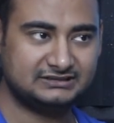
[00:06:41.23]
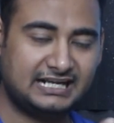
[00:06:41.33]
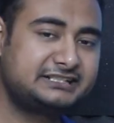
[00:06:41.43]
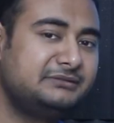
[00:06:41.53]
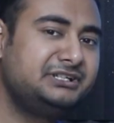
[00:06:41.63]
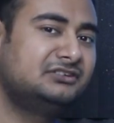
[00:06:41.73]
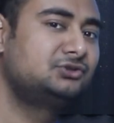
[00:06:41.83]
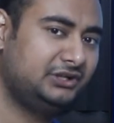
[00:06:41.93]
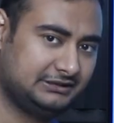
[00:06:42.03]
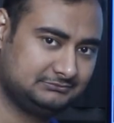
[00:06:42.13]
That can be
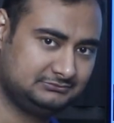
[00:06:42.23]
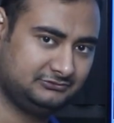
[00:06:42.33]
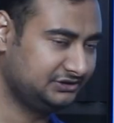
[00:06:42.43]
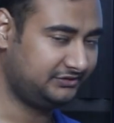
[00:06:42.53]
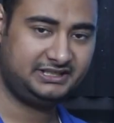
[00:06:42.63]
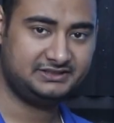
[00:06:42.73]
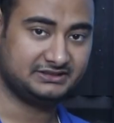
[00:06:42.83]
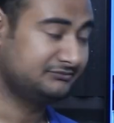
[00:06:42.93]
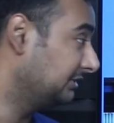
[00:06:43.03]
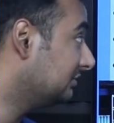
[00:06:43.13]
done today. It's very
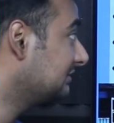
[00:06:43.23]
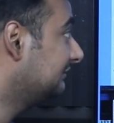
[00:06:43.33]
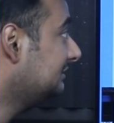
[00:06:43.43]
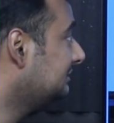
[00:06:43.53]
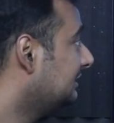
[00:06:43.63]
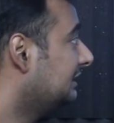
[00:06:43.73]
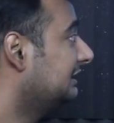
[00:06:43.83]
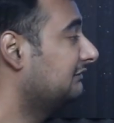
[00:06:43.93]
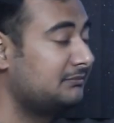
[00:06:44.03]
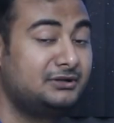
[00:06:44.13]
easy because of the
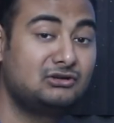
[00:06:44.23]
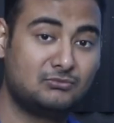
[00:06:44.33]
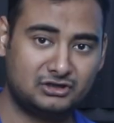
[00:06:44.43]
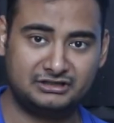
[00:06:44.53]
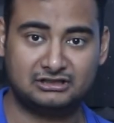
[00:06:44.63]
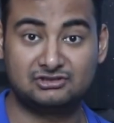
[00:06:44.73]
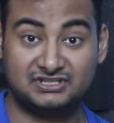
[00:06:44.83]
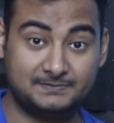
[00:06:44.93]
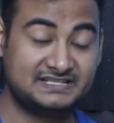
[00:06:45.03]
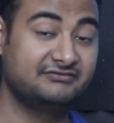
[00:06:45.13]
development of modern
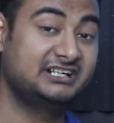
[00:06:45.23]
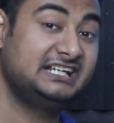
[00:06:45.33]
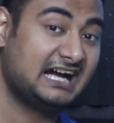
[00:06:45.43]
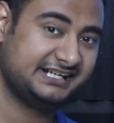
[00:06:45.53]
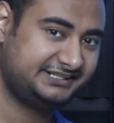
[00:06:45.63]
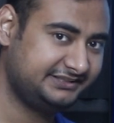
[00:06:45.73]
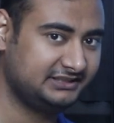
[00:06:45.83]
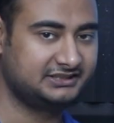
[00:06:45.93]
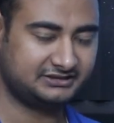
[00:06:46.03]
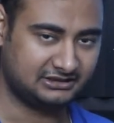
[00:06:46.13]
technology, specifically IT
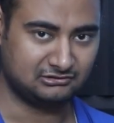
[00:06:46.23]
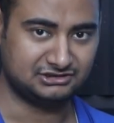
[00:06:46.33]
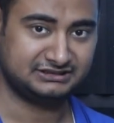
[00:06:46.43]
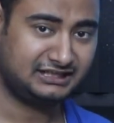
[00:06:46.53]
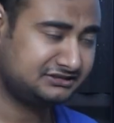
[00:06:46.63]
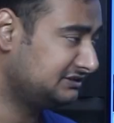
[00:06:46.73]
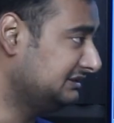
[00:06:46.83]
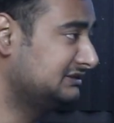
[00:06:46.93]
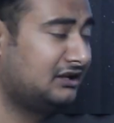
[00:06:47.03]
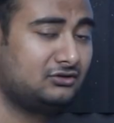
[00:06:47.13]
related technology. That
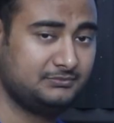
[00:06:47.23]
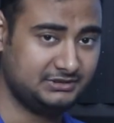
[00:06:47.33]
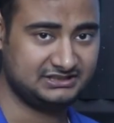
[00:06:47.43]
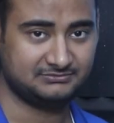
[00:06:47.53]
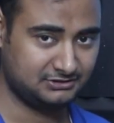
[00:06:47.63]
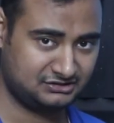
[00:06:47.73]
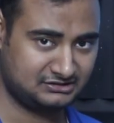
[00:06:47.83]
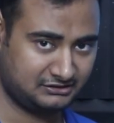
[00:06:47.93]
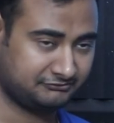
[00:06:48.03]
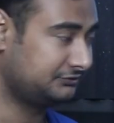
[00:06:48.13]
is now a basic bitch
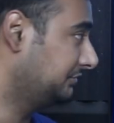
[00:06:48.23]
stuff